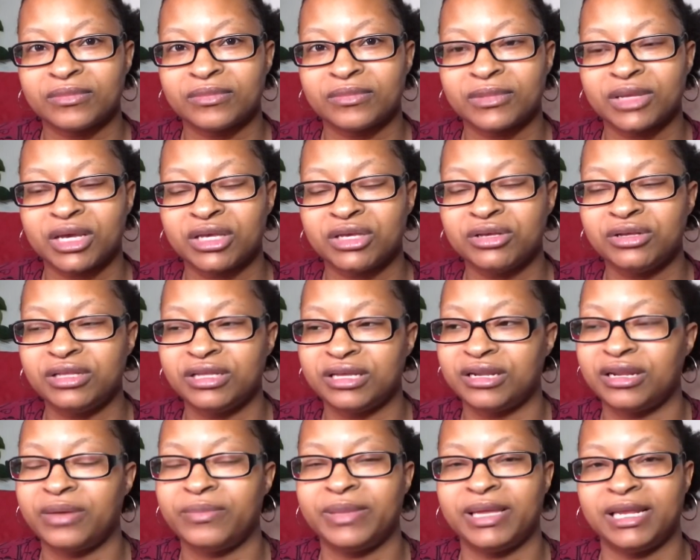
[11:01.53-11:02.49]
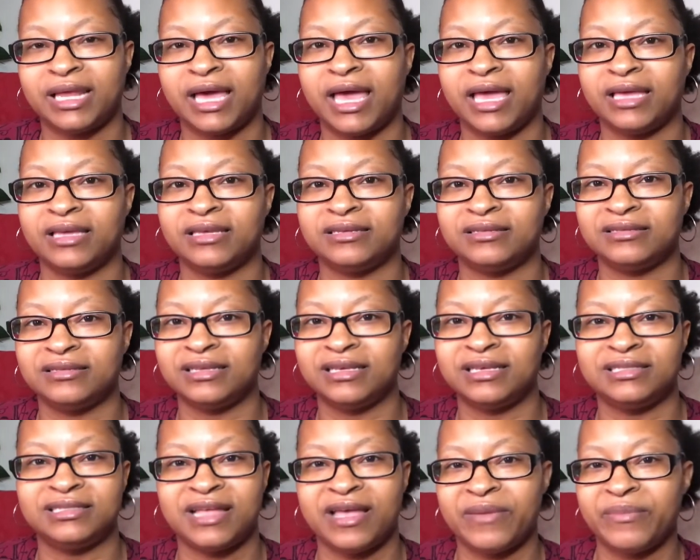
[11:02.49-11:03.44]
You looking at me like, is
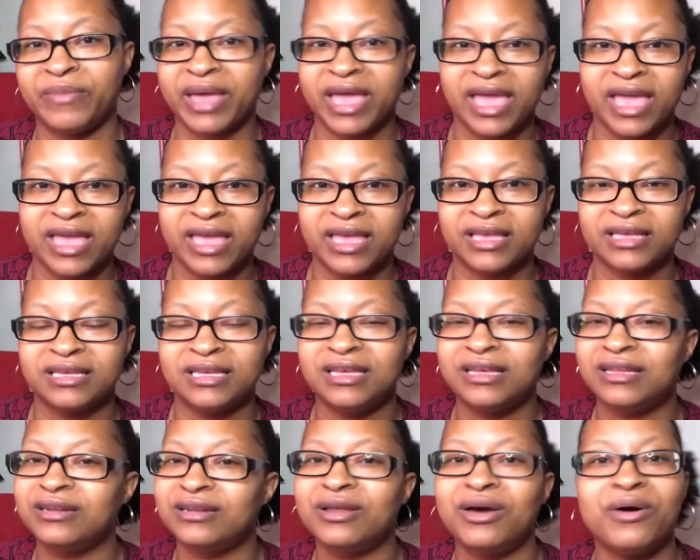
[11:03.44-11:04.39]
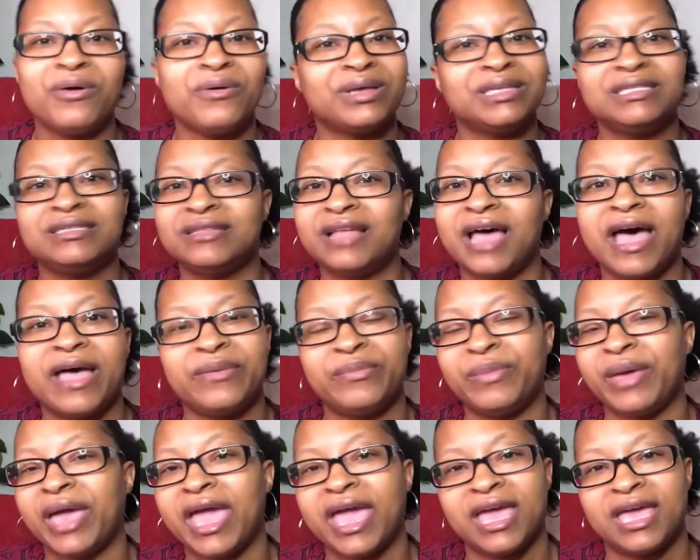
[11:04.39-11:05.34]
that bad? No, it's not
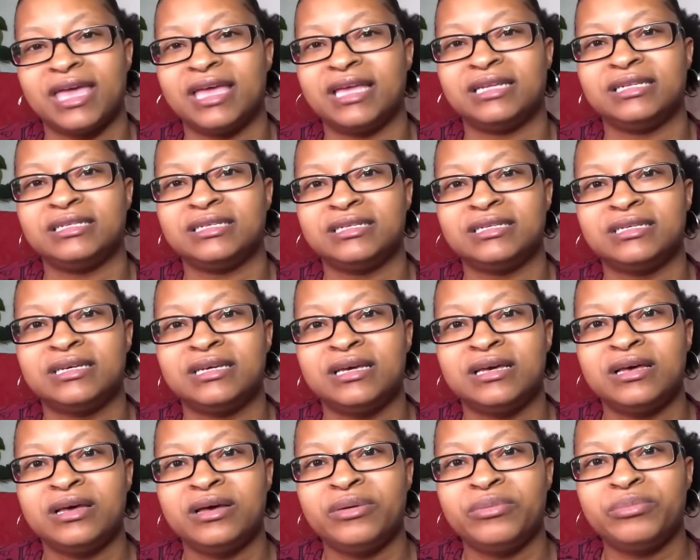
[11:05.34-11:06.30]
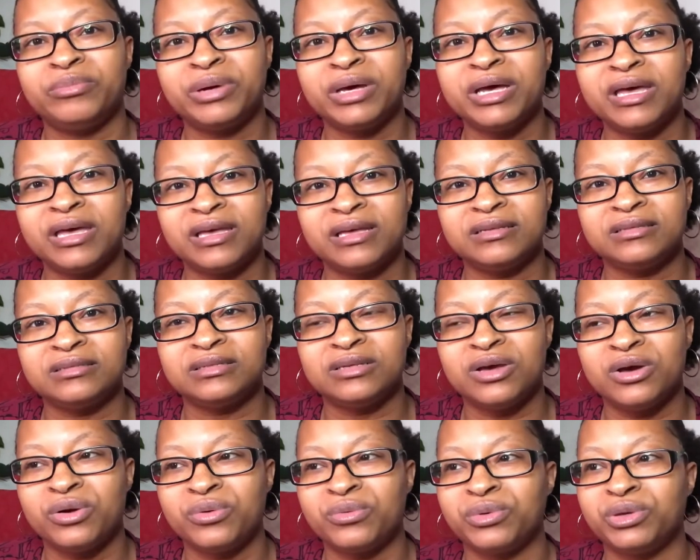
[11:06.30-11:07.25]
bad. But
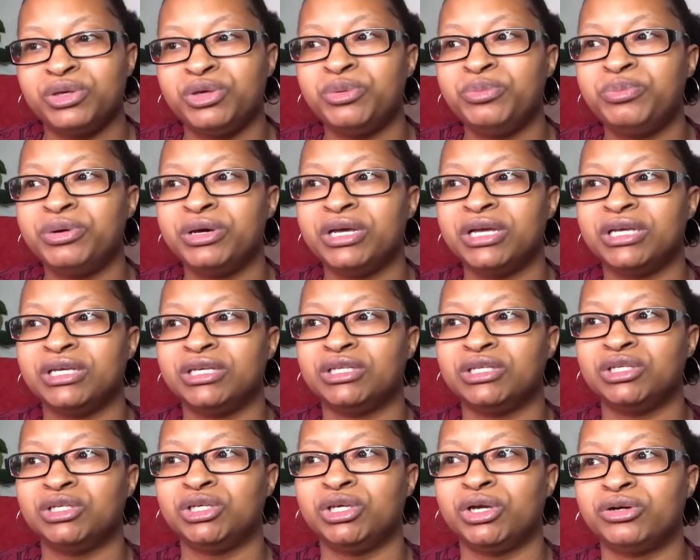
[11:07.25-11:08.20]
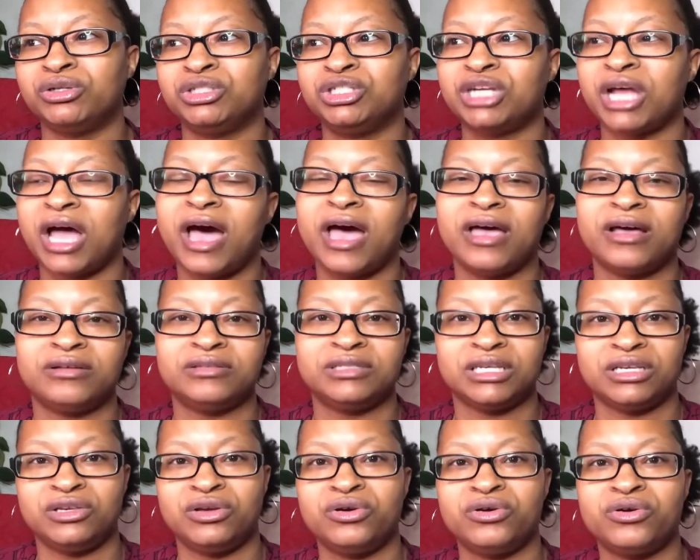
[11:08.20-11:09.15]
when you put your child and
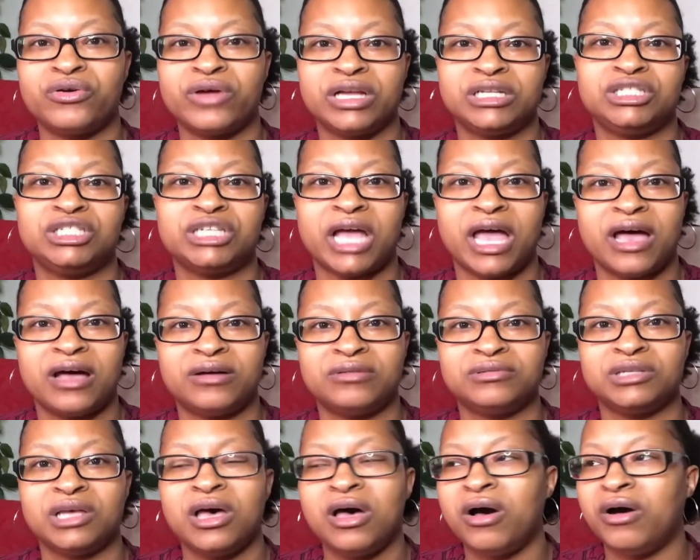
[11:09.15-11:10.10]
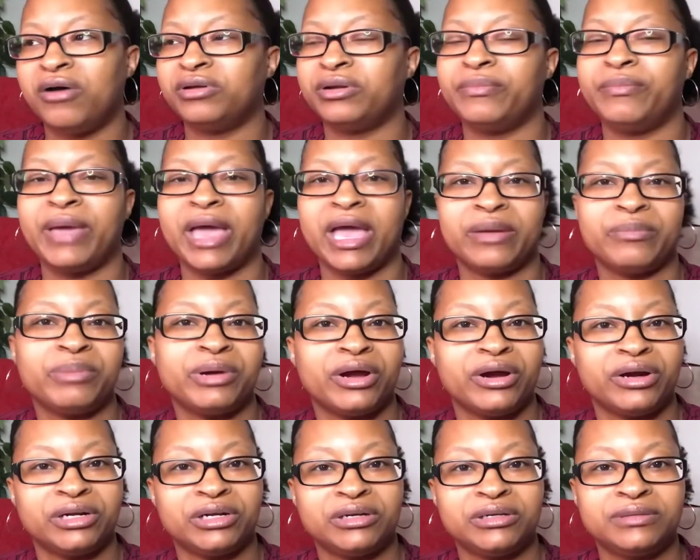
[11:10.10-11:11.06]
your grandchild on the back
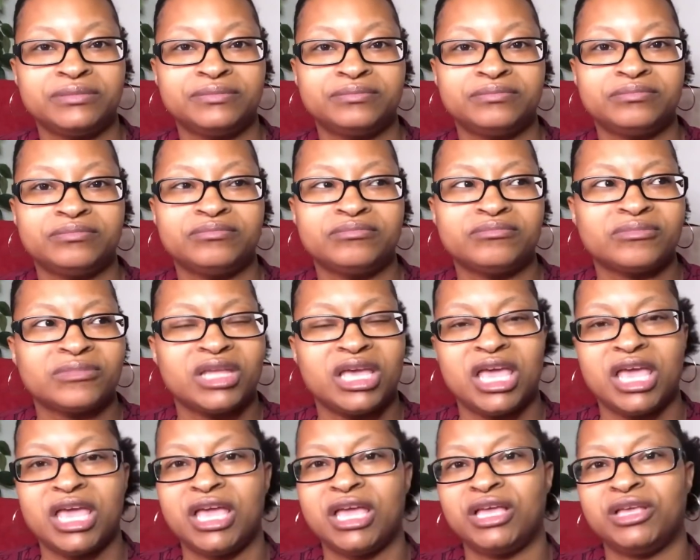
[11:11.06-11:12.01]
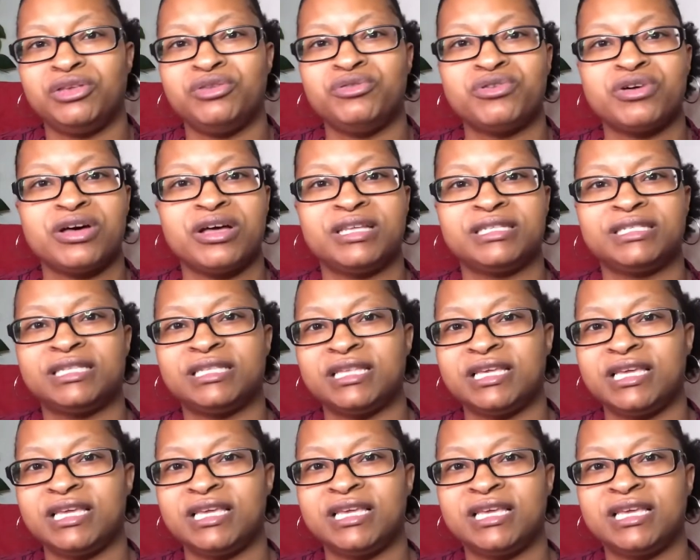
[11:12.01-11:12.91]
burner and you constantly,